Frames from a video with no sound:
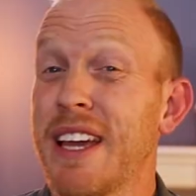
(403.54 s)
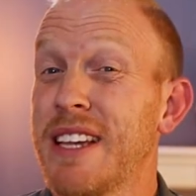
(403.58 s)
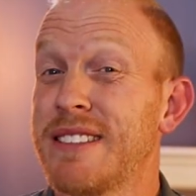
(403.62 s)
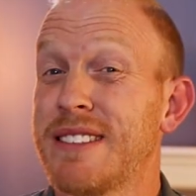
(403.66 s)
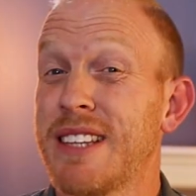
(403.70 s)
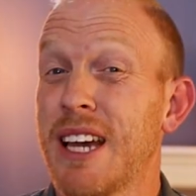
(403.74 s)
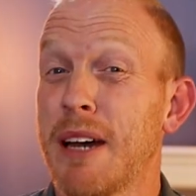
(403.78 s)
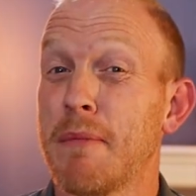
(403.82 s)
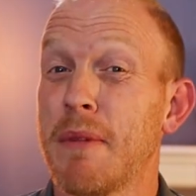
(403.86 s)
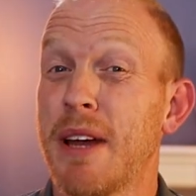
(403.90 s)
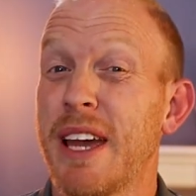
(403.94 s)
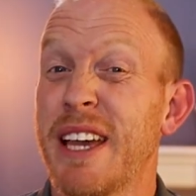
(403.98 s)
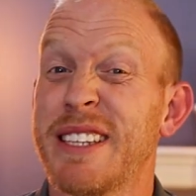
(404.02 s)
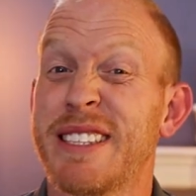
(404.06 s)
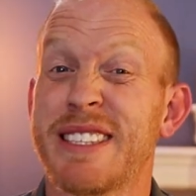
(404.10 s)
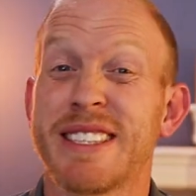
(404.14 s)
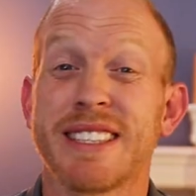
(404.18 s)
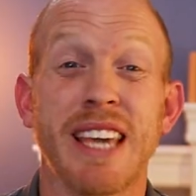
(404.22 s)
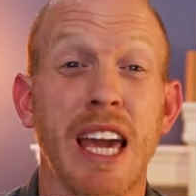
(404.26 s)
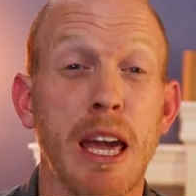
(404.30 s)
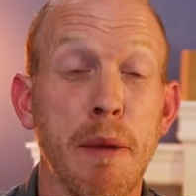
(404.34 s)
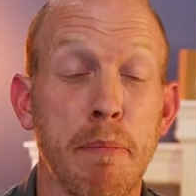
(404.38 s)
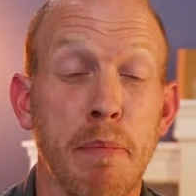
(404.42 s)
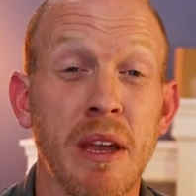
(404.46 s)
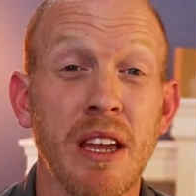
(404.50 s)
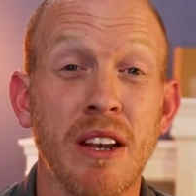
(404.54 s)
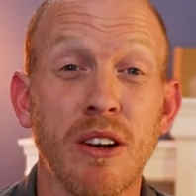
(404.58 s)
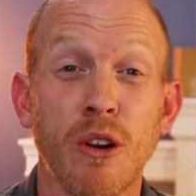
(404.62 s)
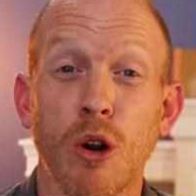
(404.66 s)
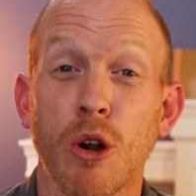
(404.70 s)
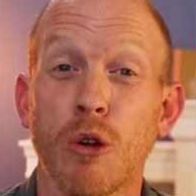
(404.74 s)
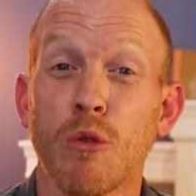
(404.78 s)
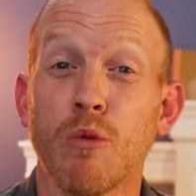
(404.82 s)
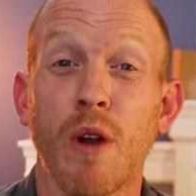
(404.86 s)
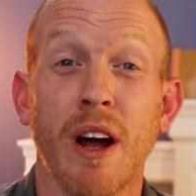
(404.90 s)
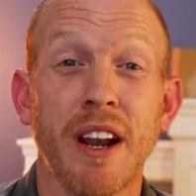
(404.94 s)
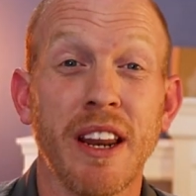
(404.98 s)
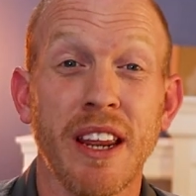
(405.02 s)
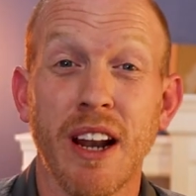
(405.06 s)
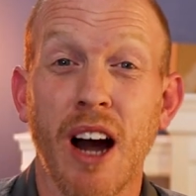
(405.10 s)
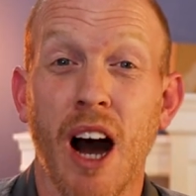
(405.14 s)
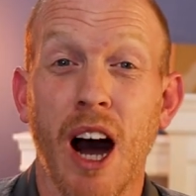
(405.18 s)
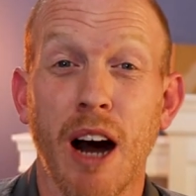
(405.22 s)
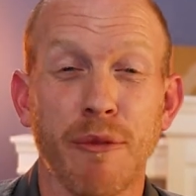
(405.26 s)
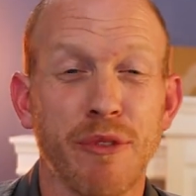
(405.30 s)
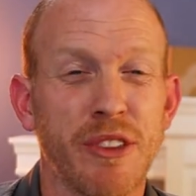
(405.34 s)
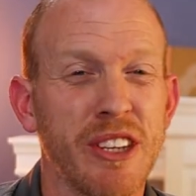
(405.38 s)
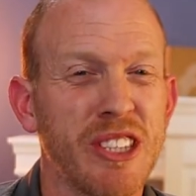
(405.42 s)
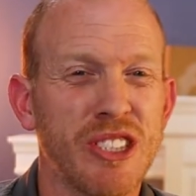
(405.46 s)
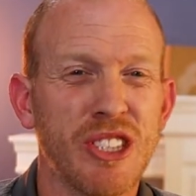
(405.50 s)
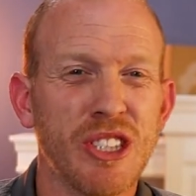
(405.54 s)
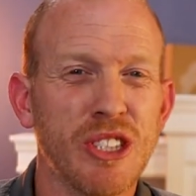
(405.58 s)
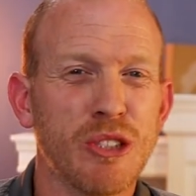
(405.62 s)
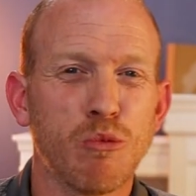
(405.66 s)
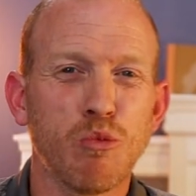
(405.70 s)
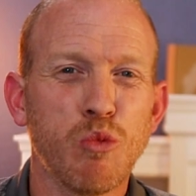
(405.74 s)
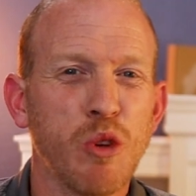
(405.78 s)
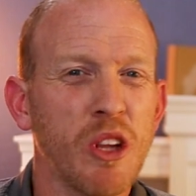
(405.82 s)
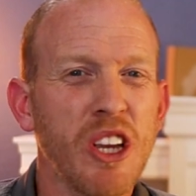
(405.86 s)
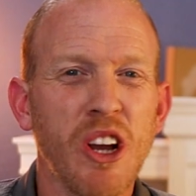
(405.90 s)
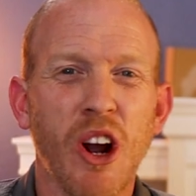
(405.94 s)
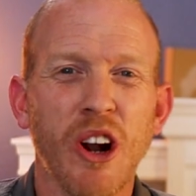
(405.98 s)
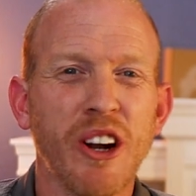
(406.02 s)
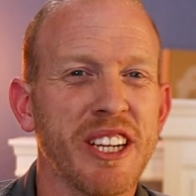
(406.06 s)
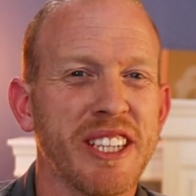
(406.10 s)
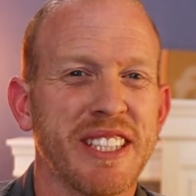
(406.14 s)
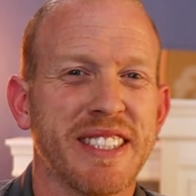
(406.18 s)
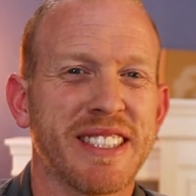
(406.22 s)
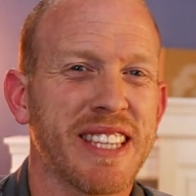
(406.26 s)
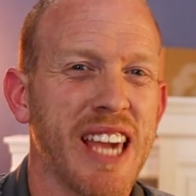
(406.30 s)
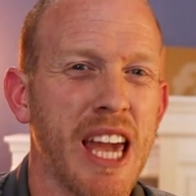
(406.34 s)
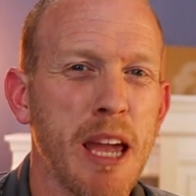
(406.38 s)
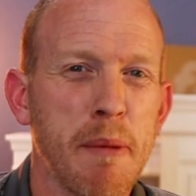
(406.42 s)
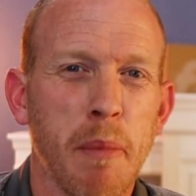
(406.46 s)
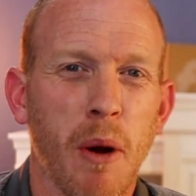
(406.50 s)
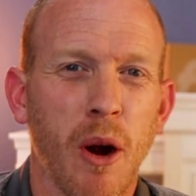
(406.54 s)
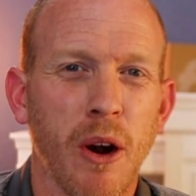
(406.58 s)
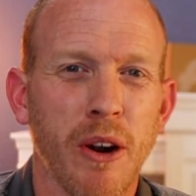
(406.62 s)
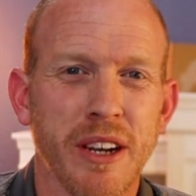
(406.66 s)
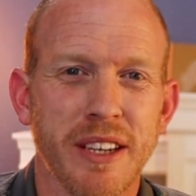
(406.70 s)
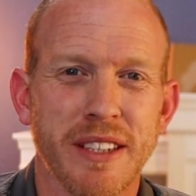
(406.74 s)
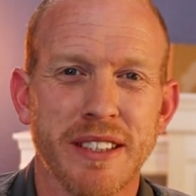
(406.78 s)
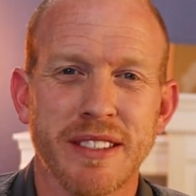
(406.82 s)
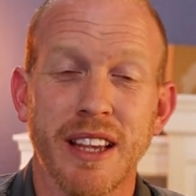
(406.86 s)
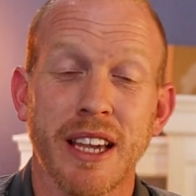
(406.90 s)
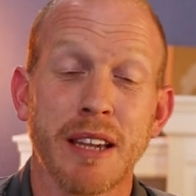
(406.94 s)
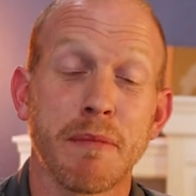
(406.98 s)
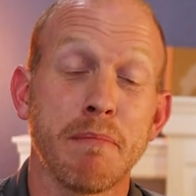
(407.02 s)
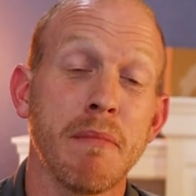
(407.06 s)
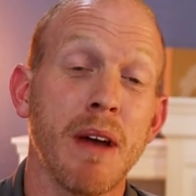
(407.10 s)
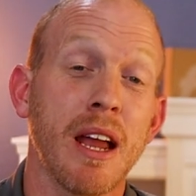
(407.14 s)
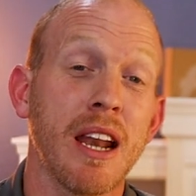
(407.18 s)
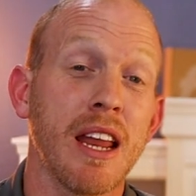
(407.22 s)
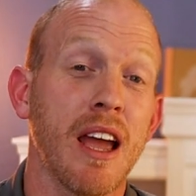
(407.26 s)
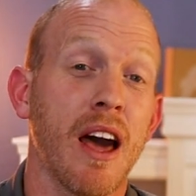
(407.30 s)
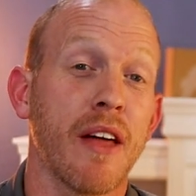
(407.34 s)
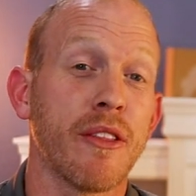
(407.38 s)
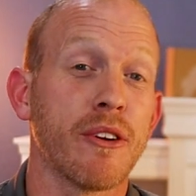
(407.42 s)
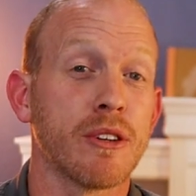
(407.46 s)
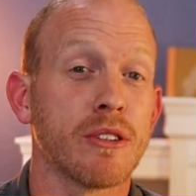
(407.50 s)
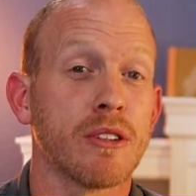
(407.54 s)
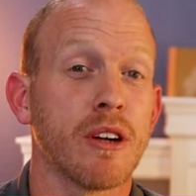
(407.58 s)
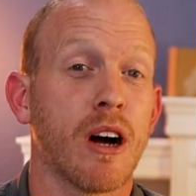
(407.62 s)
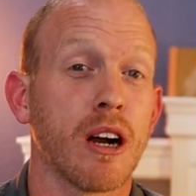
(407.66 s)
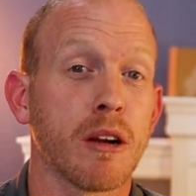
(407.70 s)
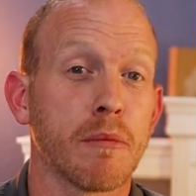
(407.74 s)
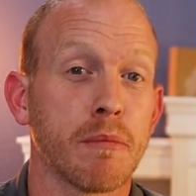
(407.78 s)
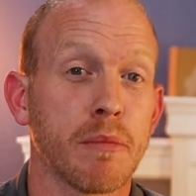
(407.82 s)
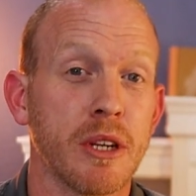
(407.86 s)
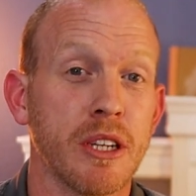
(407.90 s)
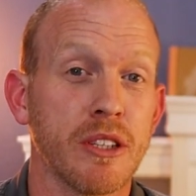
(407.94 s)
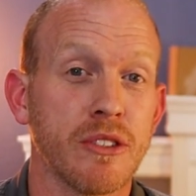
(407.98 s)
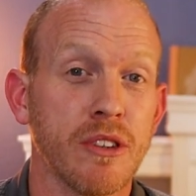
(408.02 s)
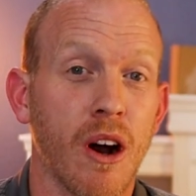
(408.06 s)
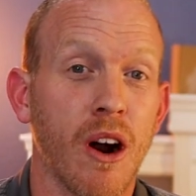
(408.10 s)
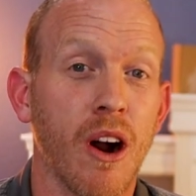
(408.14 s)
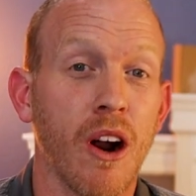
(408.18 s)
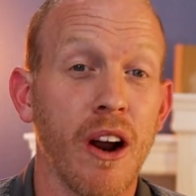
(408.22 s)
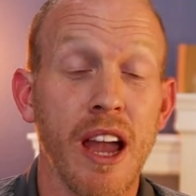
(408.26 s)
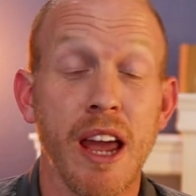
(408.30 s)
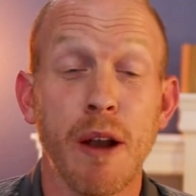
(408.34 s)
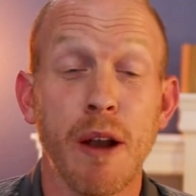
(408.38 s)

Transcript: is them escaping or running off. These just really aren't escape artists like many other dog breeds are.